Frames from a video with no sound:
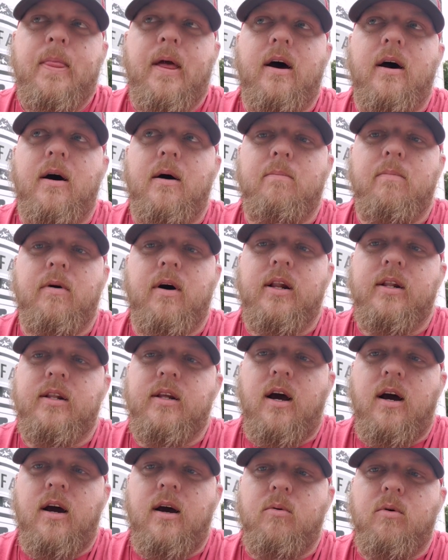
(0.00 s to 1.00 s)
but
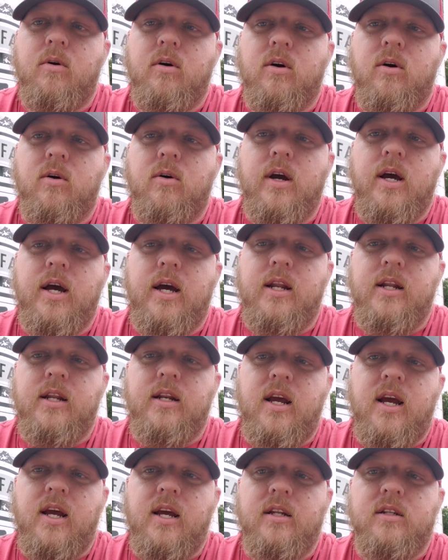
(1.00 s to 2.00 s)
I will go ahead
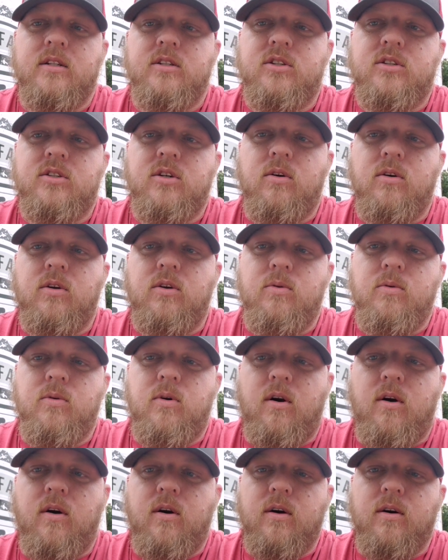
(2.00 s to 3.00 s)
and show you
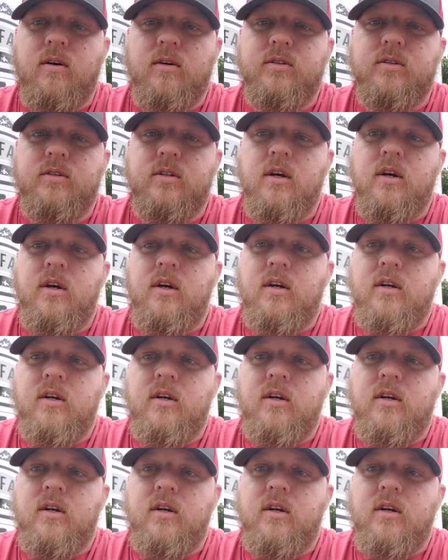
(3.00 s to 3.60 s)
ours.